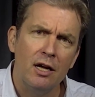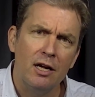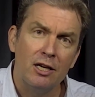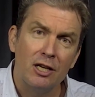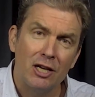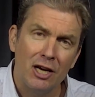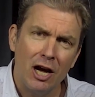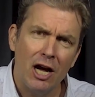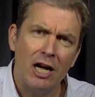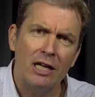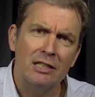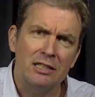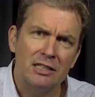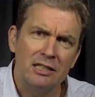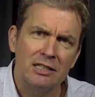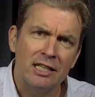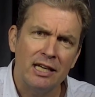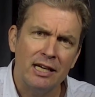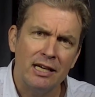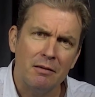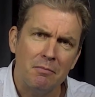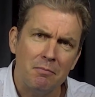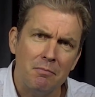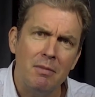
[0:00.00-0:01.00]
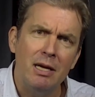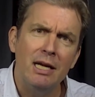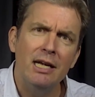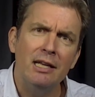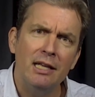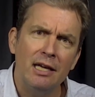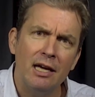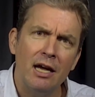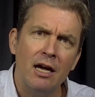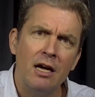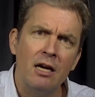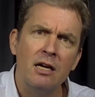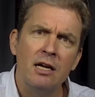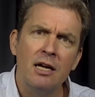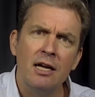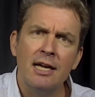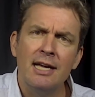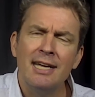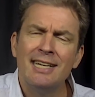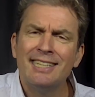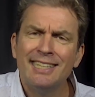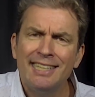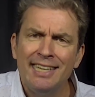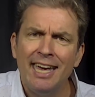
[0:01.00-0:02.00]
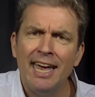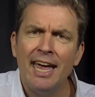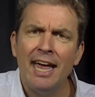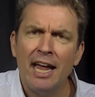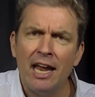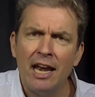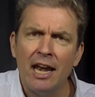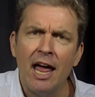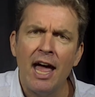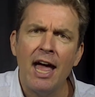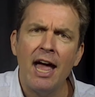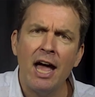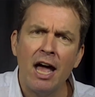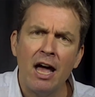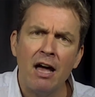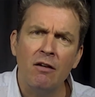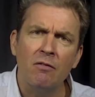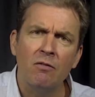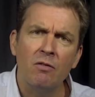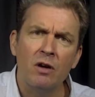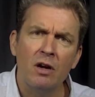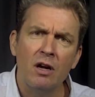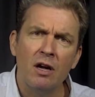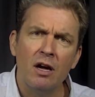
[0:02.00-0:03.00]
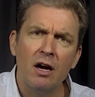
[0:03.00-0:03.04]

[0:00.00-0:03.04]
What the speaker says: non-state media can have